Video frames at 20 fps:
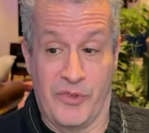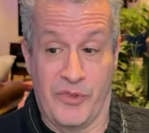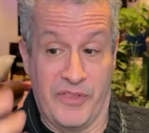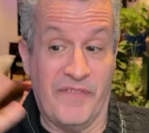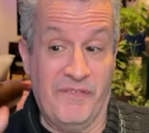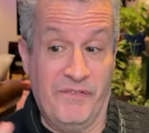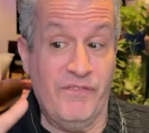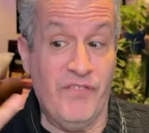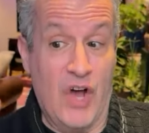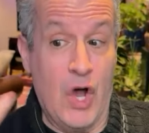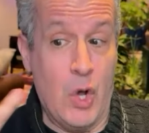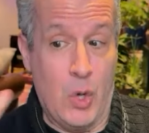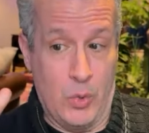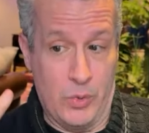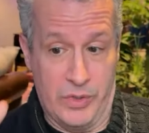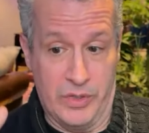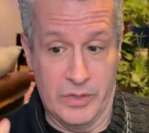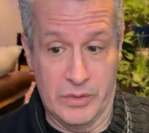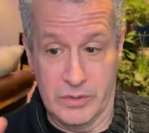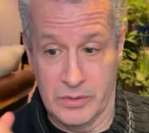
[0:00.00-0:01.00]
the
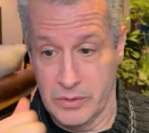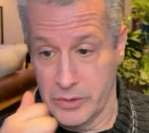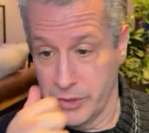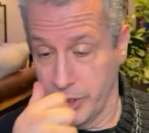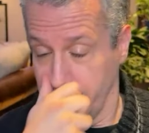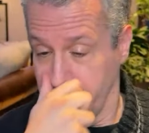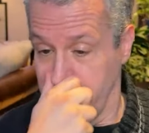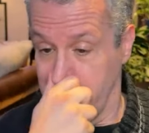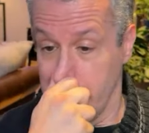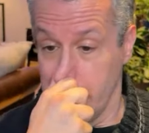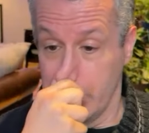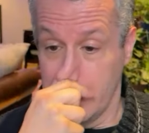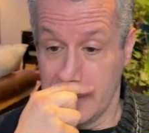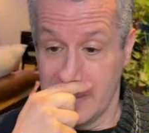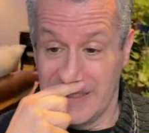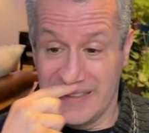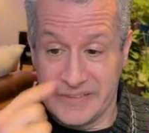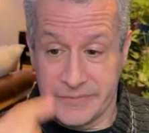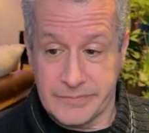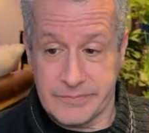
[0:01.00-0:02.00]
phone. You know what
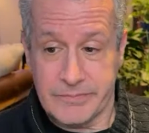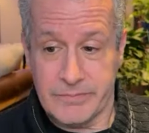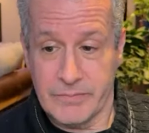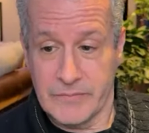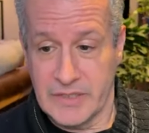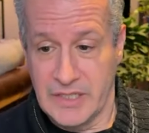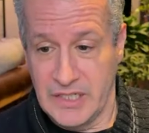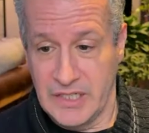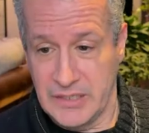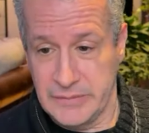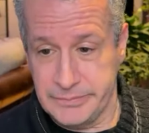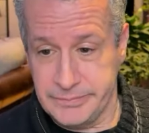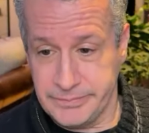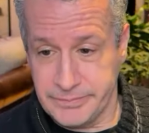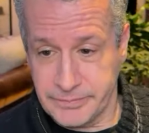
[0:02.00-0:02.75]
I mean?